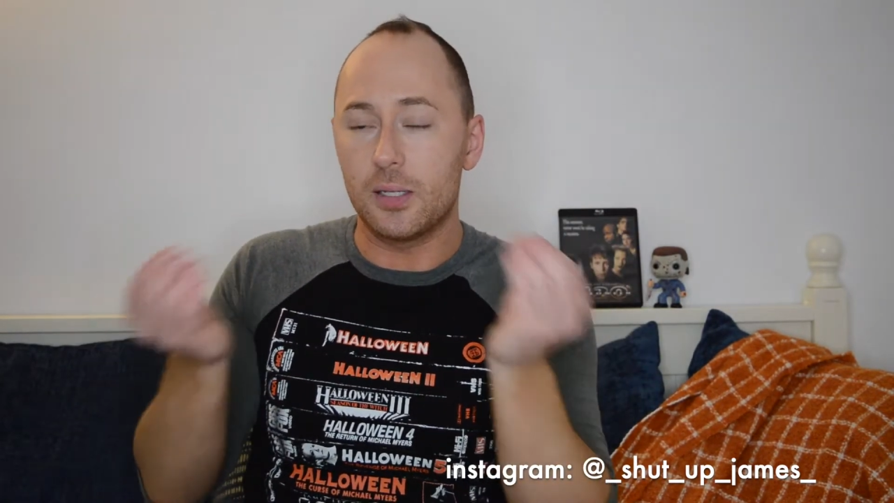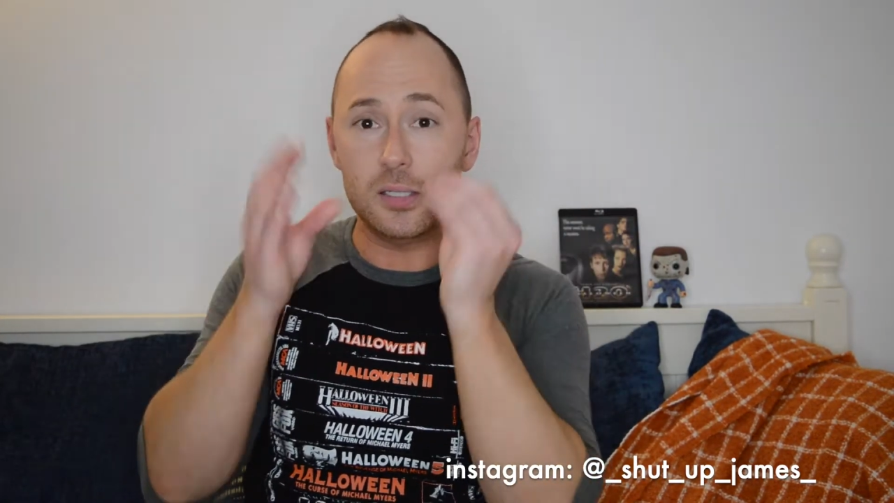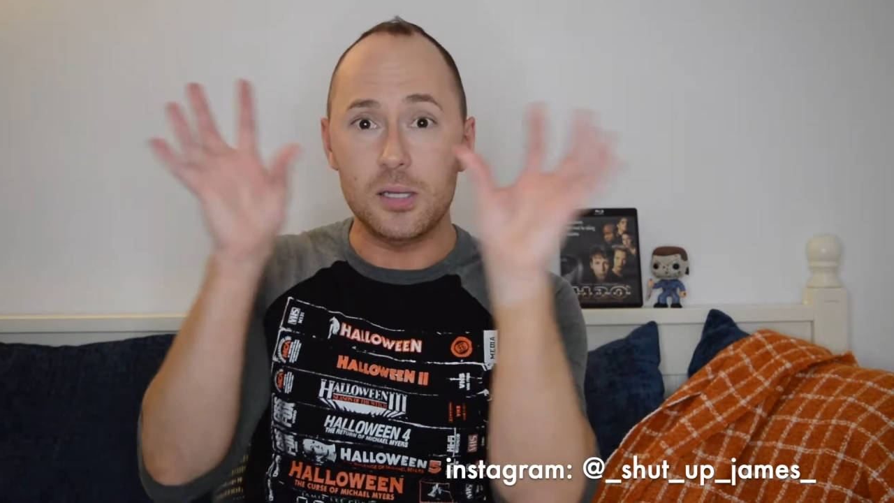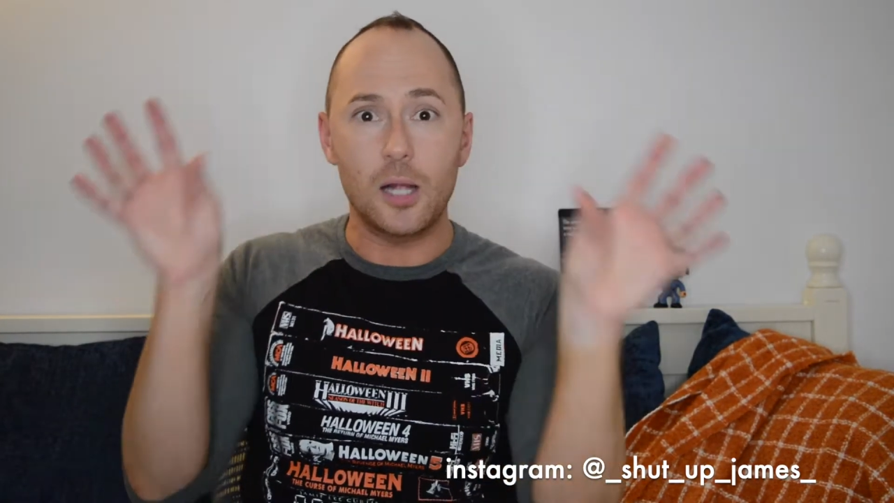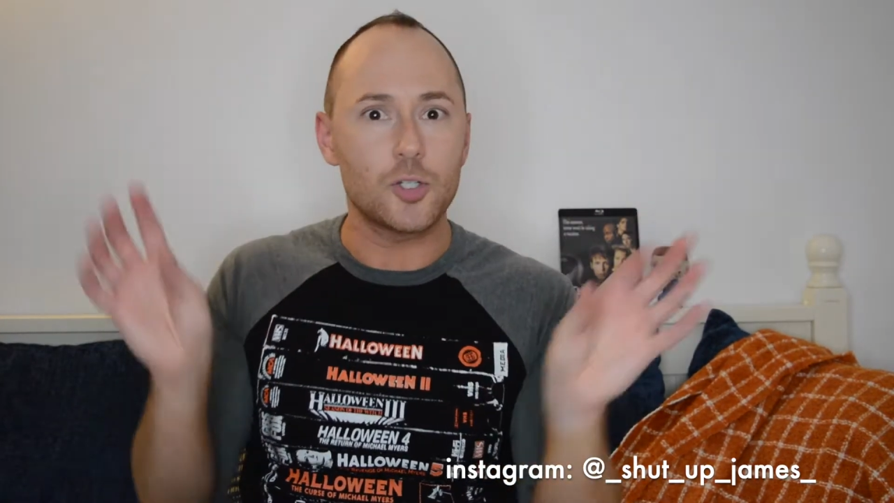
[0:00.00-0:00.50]

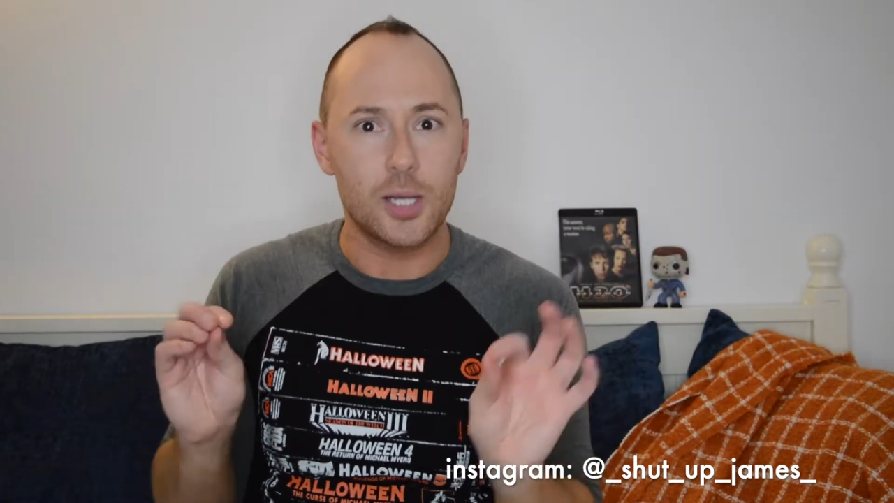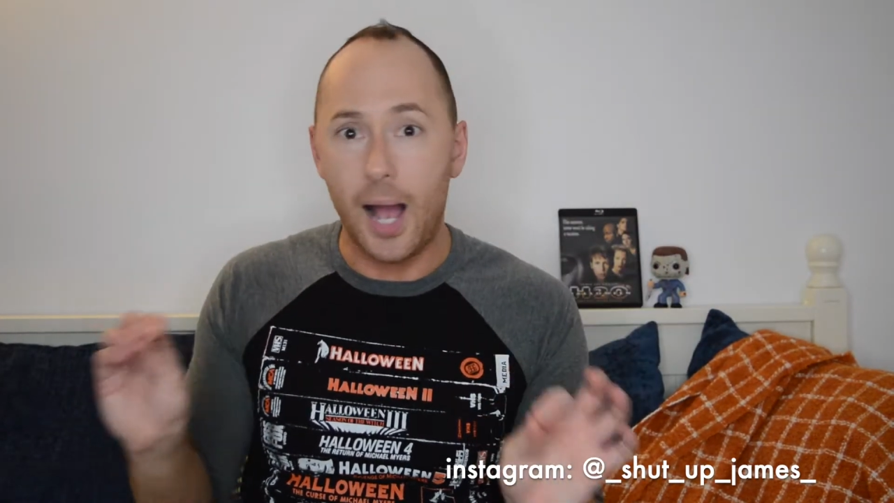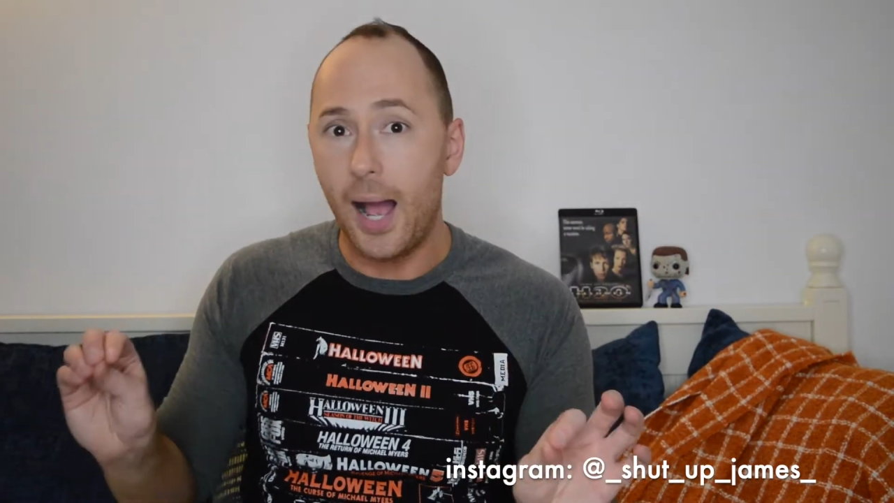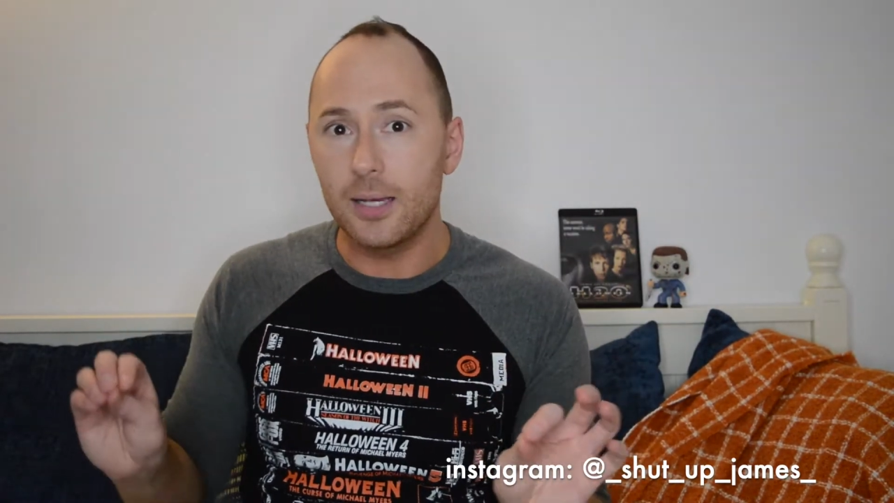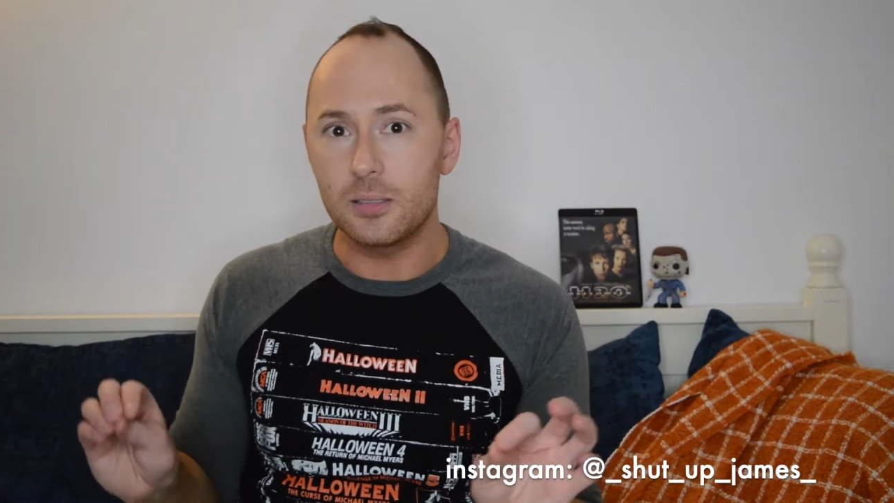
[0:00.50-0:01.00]
nostalgic
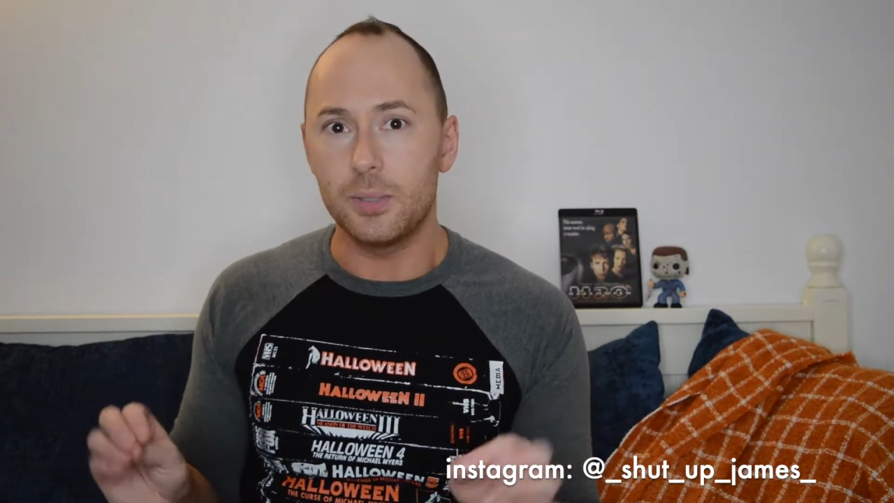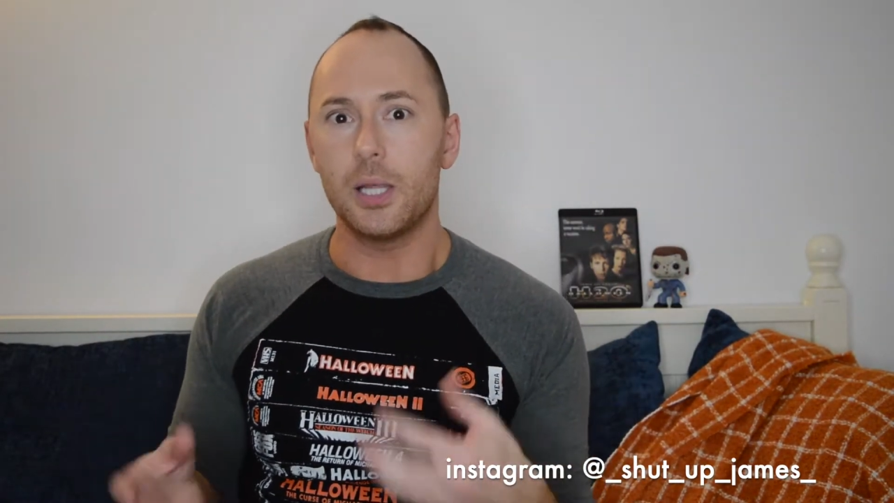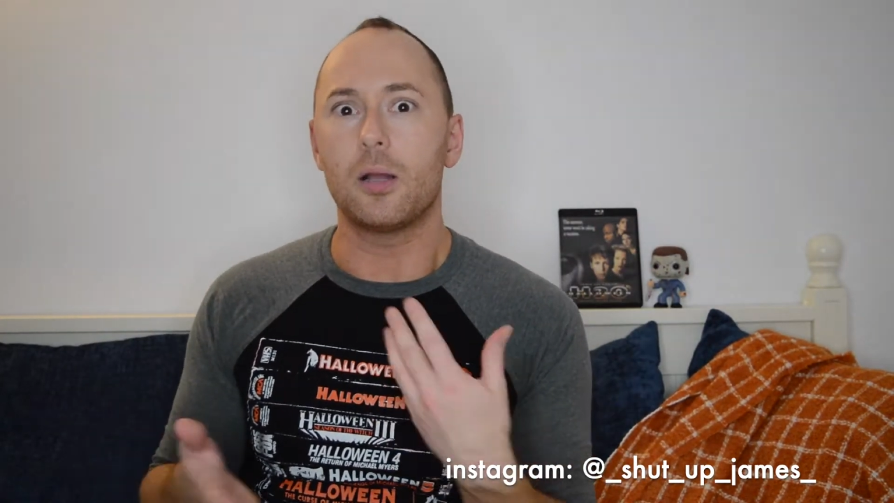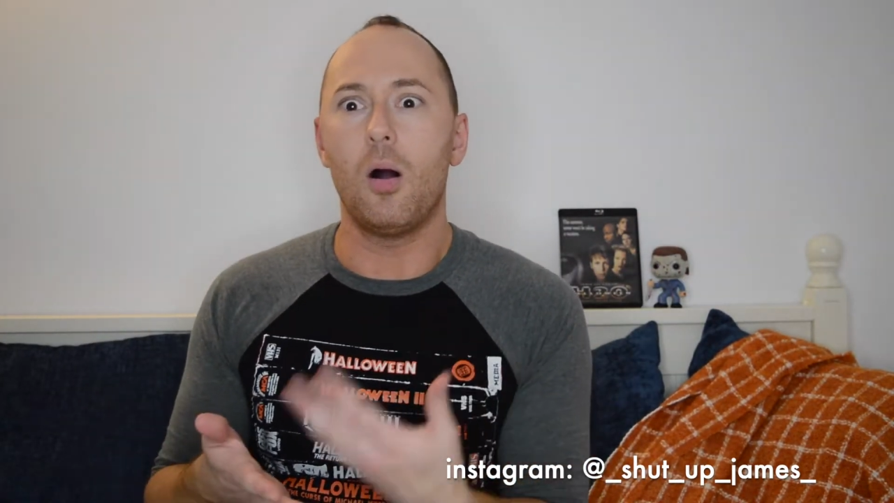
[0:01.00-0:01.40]
eyes and be like